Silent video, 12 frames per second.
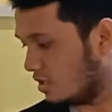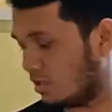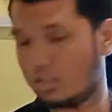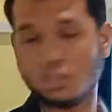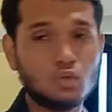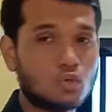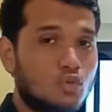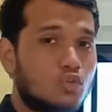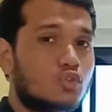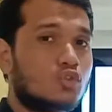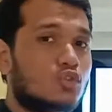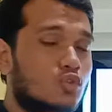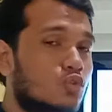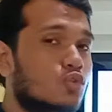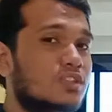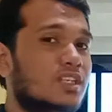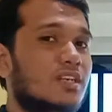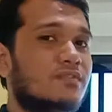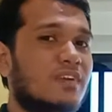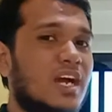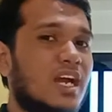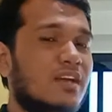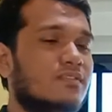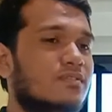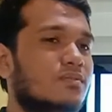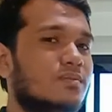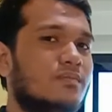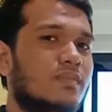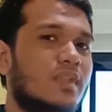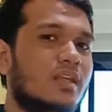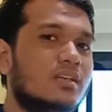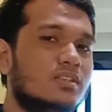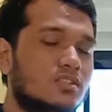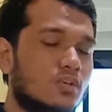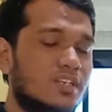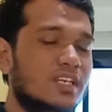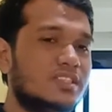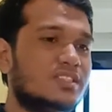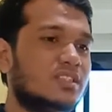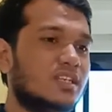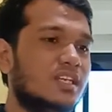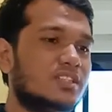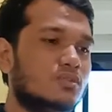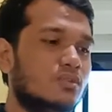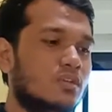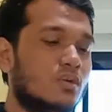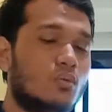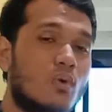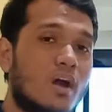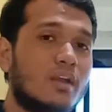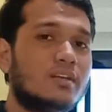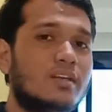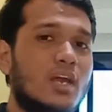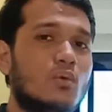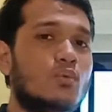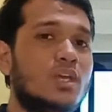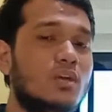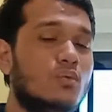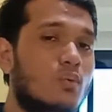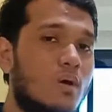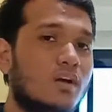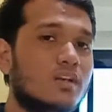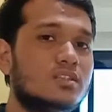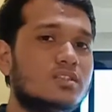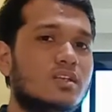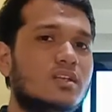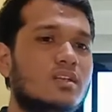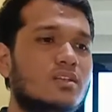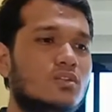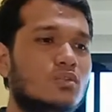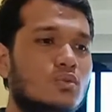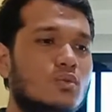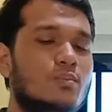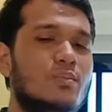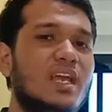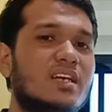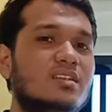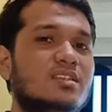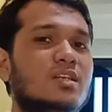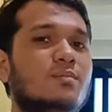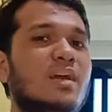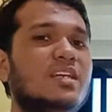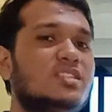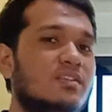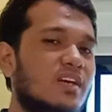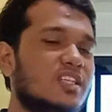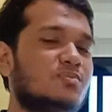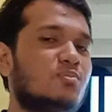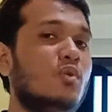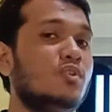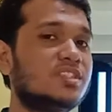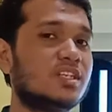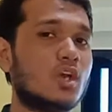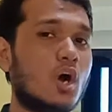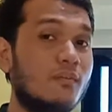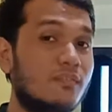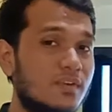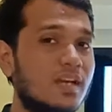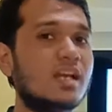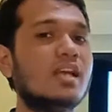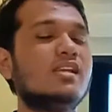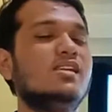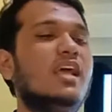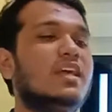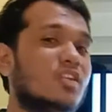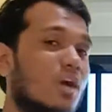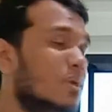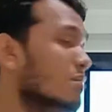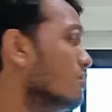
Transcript: U-235. So this is the one that we want to make the massive explosion of the atomic